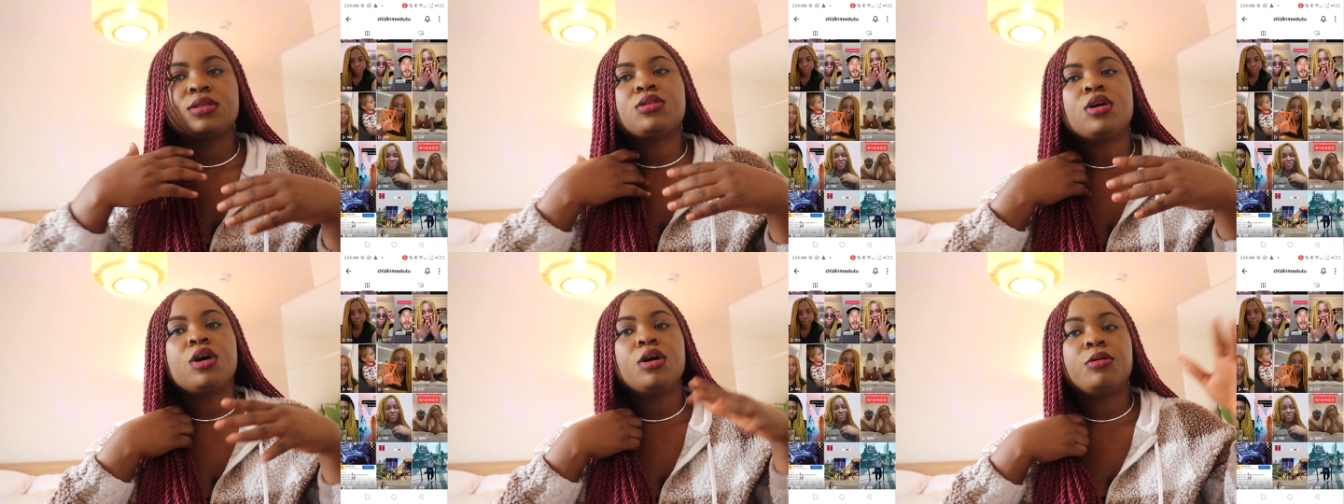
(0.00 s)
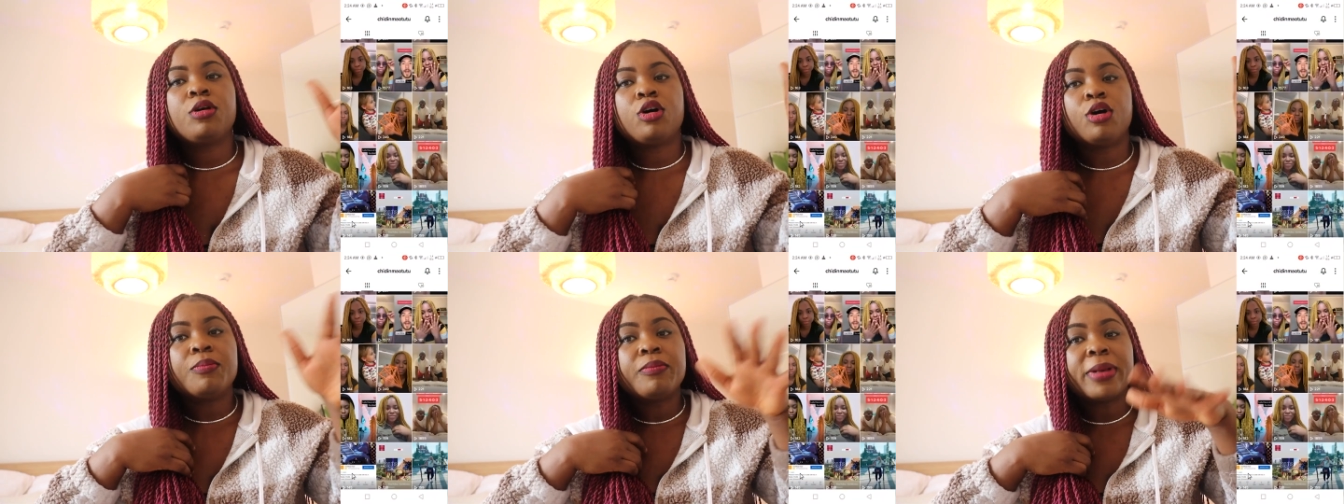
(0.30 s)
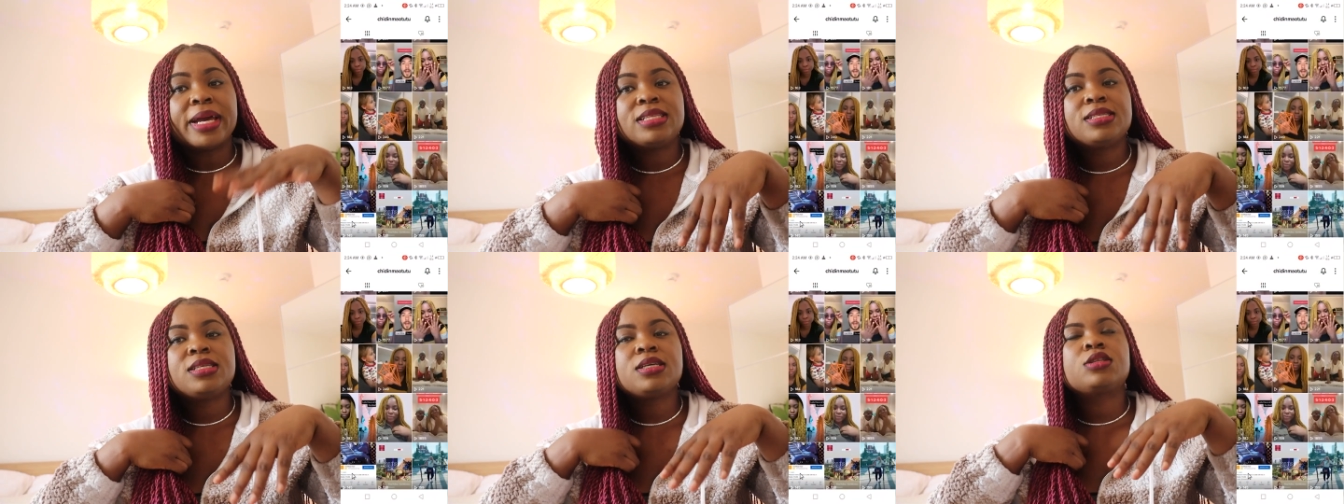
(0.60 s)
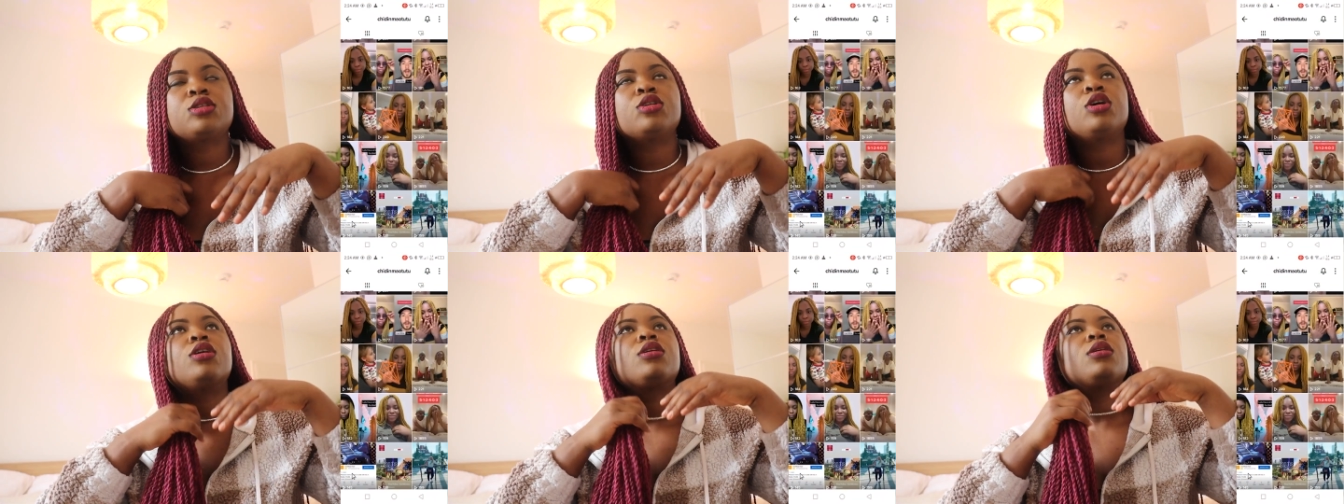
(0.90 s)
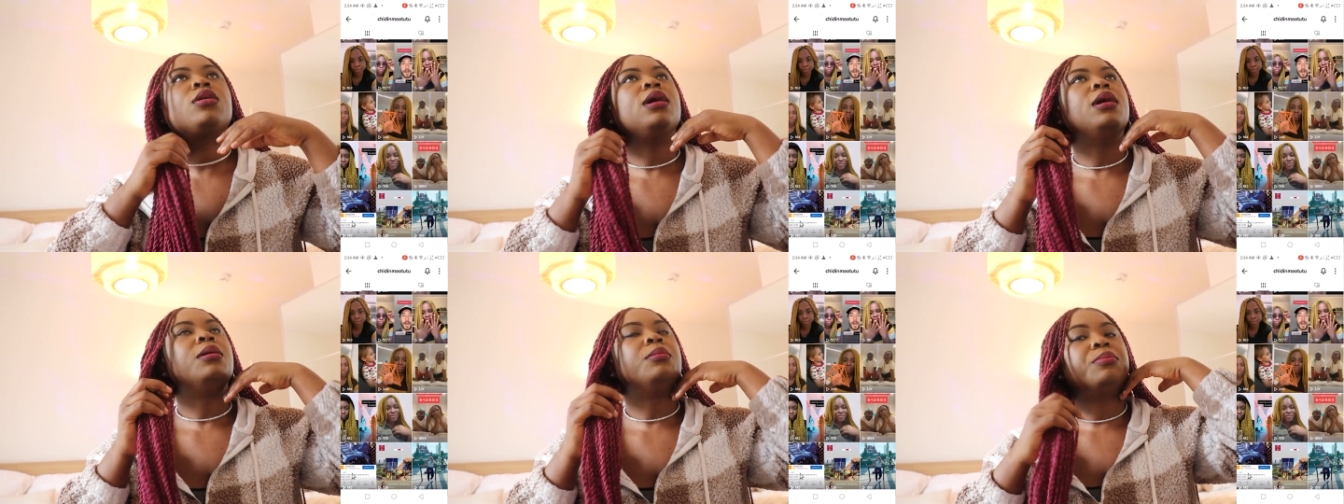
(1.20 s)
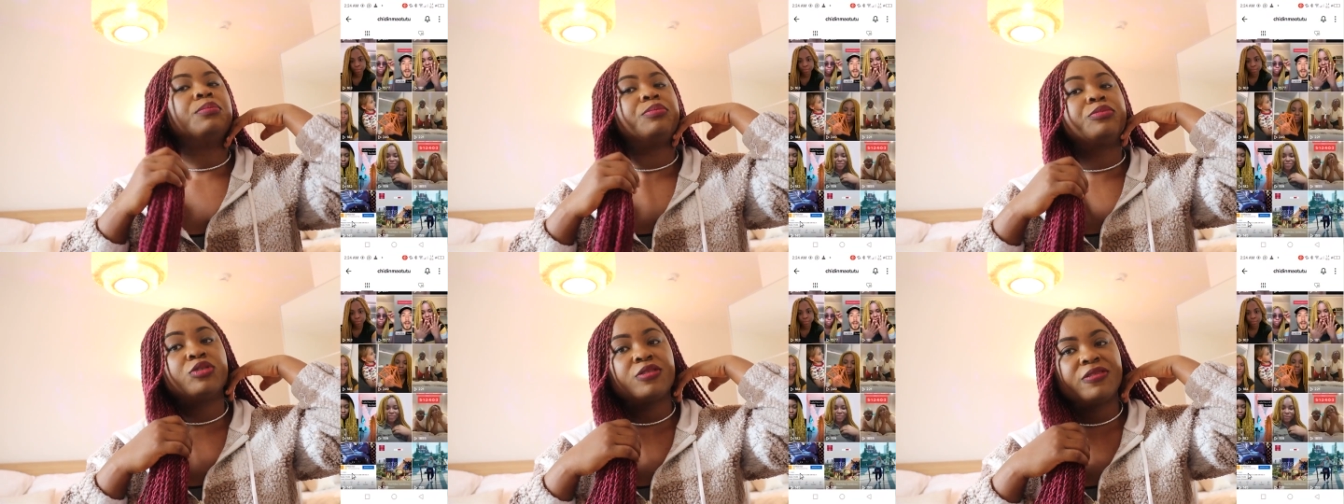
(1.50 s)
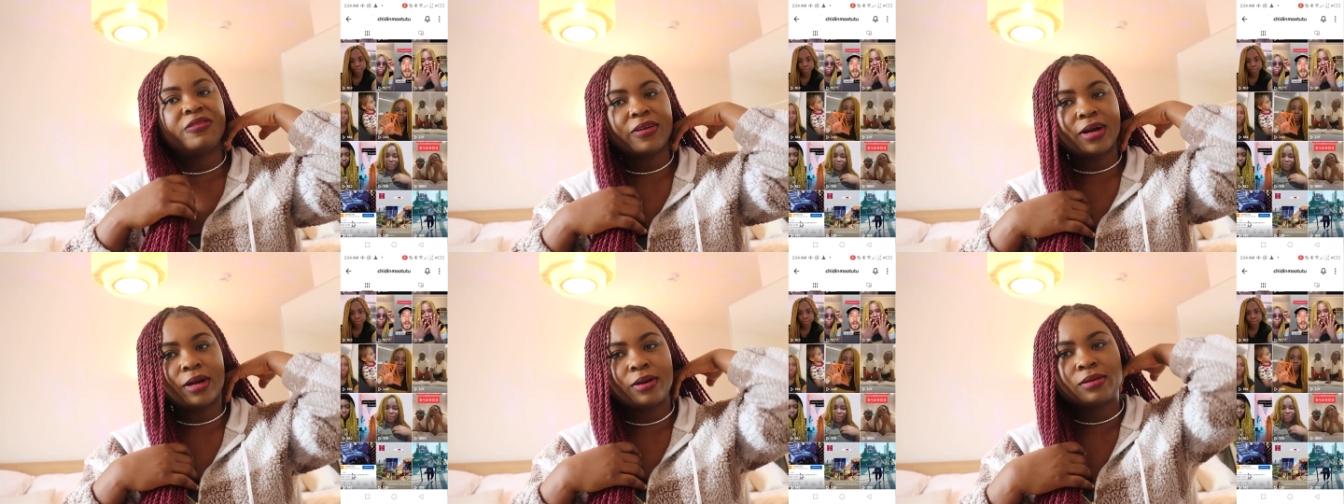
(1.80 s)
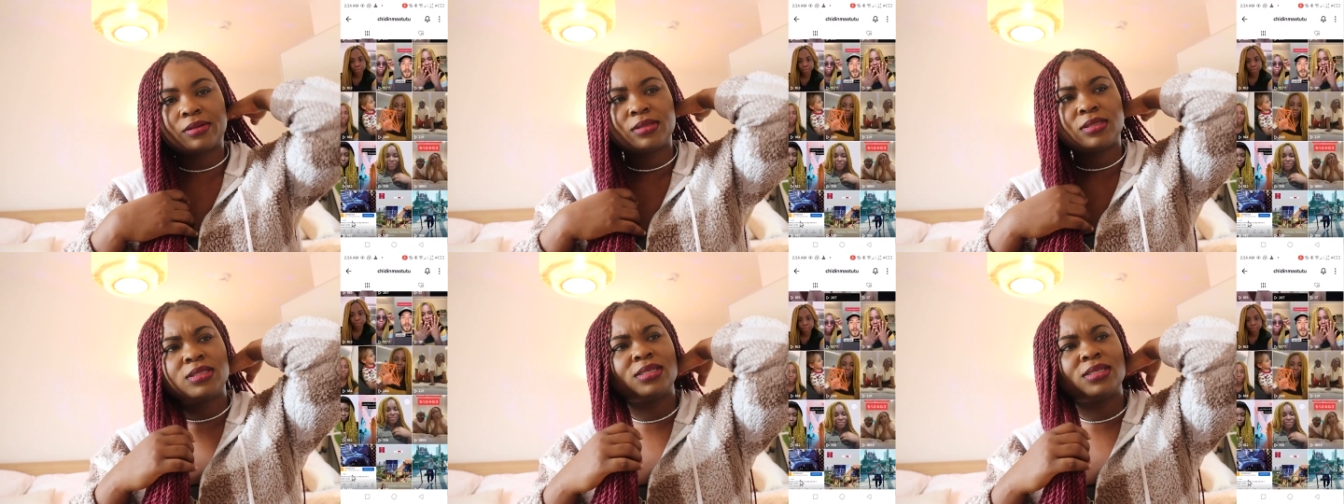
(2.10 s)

on my TikTok profile.